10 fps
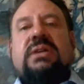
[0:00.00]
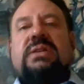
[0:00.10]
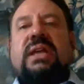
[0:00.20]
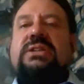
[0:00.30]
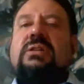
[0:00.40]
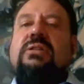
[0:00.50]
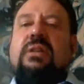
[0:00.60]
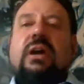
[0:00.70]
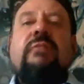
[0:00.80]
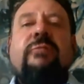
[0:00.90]
So that's a
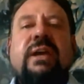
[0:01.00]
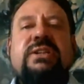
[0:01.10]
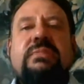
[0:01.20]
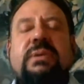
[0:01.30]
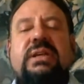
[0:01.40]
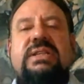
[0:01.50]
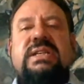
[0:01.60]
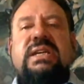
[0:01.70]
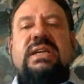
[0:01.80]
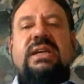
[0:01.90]
lot of
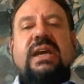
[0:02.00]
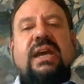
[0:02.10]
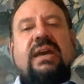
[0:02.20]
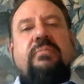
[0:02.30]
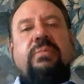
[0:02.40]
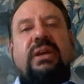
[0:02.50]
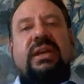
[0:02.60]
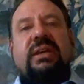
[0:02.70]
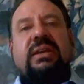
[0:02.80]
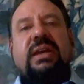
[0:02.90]
flexibility and
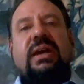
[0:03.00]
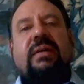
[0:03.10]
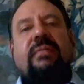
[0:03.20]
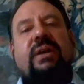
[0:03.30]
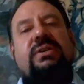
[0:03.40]
bringing a